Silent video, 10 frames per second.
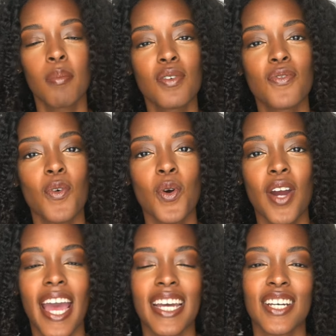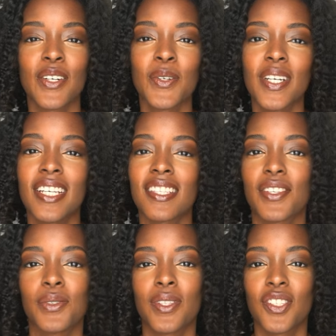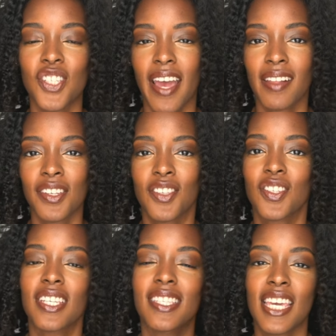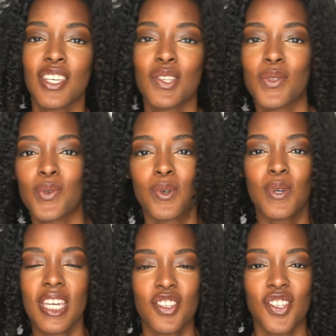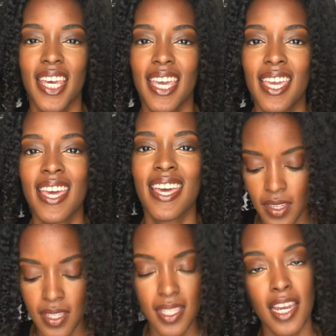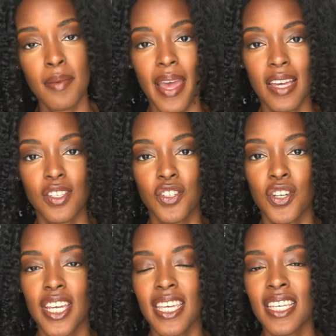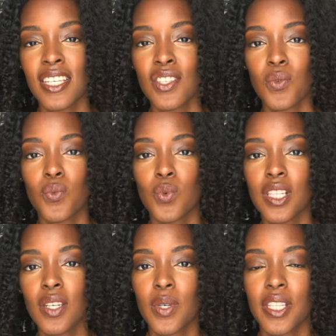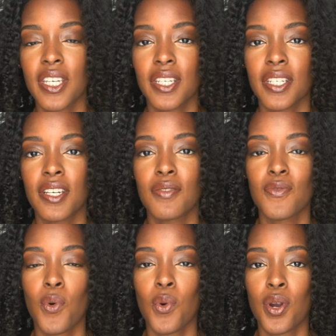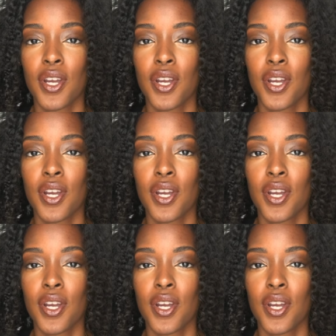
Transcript: before I go into the challenge and take you through each day. The StairMaster is really, really good for